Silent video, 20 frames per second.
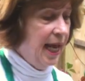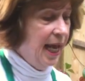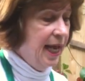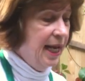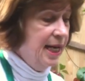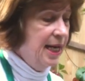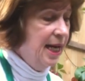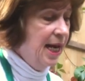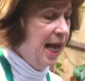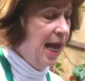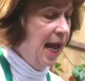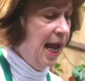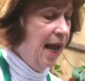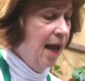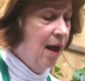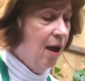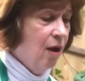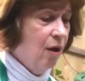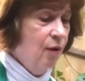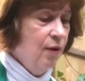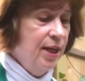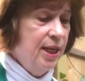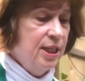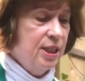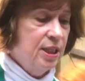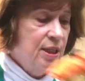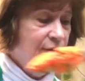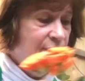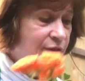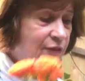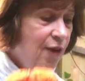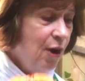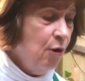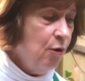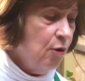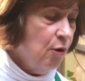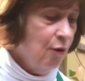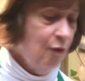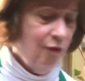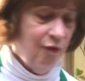And now is the
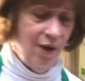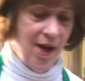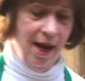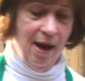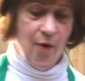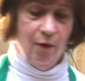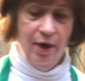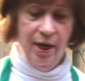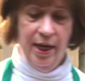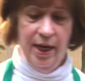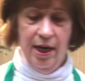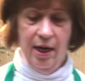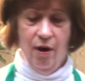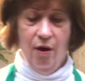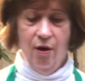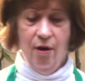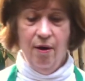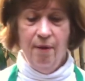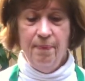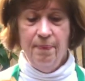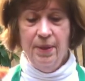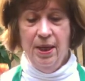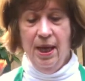focal flower here,